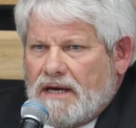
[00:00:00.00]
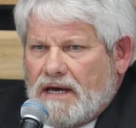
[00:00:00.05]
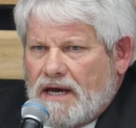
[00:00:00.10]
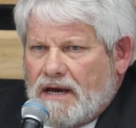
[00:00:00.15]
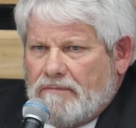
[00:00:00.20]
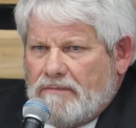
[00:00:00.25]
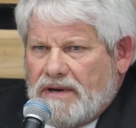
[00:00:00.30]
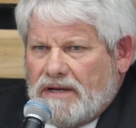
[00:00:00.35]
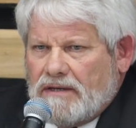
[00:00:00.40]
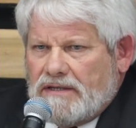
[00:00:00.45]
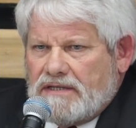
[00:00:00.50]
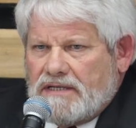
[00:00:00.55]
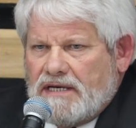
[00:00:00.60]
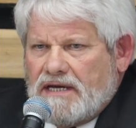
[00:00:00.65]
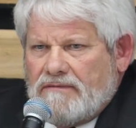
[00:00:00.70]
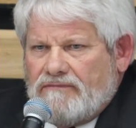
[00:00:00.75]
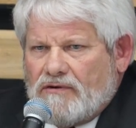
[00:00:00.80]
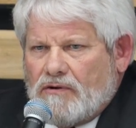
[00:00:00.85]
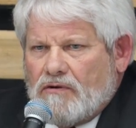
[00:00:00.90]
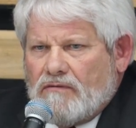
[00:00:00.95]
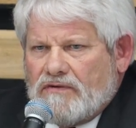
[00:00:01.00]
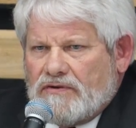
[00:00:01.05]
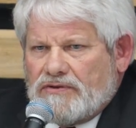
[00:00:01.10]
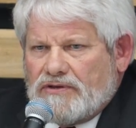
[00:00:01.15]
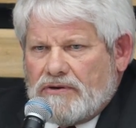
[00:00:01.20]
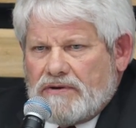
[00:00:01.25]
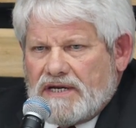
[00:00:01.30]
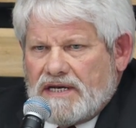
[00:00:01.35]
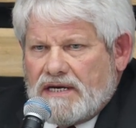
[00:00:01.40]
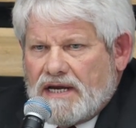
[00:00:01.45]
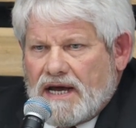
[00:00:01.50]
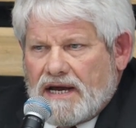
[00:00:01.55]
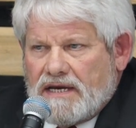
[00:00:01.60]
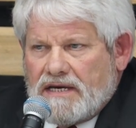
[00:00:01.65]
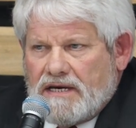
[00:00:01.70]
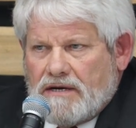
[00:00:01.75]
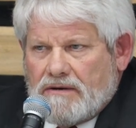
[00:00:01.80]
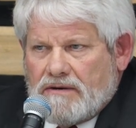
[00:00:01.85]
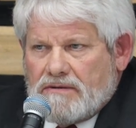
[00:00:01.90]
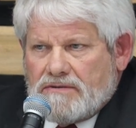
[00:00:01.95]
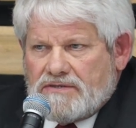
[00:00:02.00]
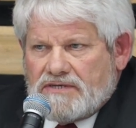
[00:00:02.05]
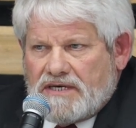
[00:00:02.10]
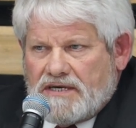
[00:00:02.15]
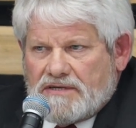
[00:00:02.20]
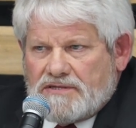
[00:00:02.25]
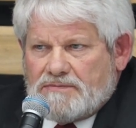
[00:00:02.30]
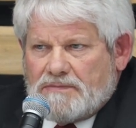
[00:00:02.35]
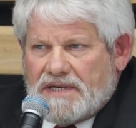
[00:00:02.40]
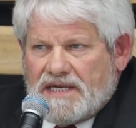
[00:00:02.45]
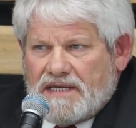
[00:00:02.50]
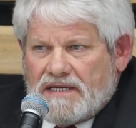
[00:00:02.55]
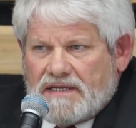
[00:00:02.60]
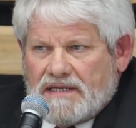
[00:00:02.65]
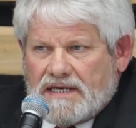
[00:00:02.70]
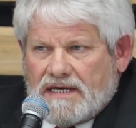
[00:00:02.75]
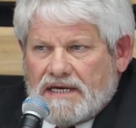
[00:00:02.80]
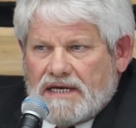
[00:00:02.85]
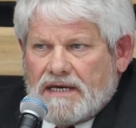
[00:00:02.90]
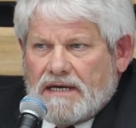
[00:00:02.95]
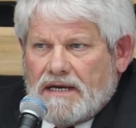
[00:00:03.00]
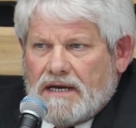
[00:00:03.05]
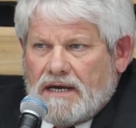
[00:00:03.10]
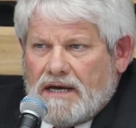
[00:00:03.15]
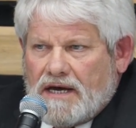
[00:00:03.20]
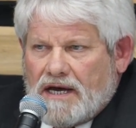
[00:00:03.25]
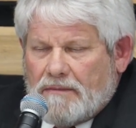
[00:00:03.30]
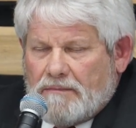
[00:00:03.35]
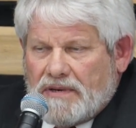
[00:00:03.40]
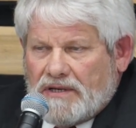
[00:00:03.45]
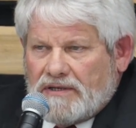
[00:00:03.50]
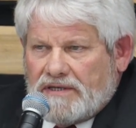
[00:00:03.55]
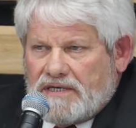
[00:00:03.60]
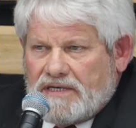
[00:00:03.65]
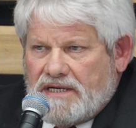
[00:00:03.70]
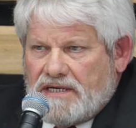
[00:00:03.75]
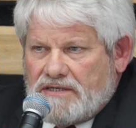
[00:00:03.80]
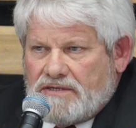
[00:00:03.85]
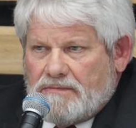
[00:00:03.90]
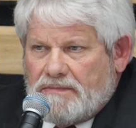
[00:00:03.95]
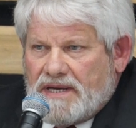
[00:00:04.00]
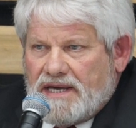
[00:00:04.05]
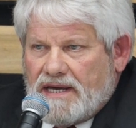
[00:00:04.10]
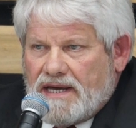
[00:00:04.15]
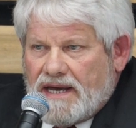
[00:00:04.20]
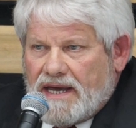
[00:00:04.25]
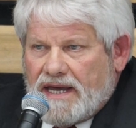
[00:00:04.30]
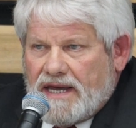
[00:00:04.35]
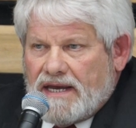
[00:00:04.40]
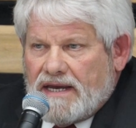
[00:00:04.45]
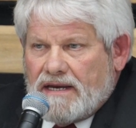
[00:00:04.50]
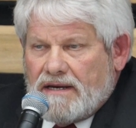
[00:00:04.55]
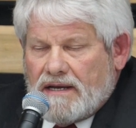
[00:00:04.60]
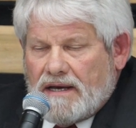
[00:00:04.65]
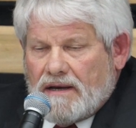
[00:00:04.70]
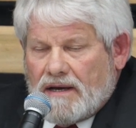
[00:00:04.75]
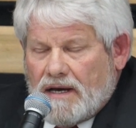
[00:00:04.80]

ability for over 39 years gives me the ability to be a